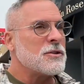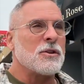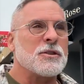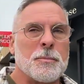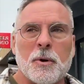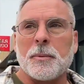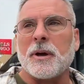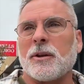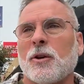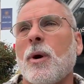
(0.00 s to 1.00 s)
so
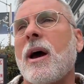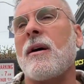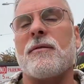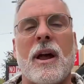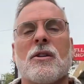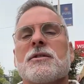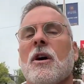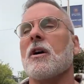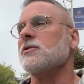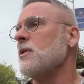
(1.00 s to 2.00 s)
suburbia. You have nail
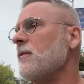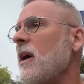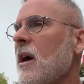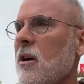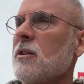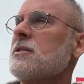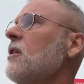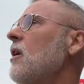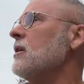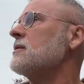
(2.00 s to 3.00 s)
salons, you have hair
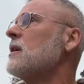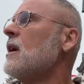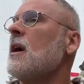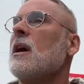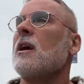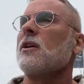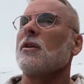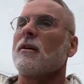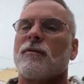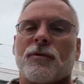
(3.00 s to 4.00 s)
salons,
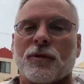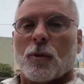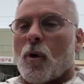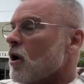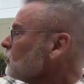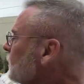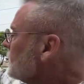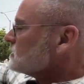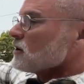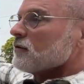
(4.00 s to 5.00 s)
you have the
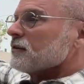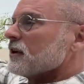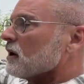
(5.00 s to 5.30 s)
Walgreens over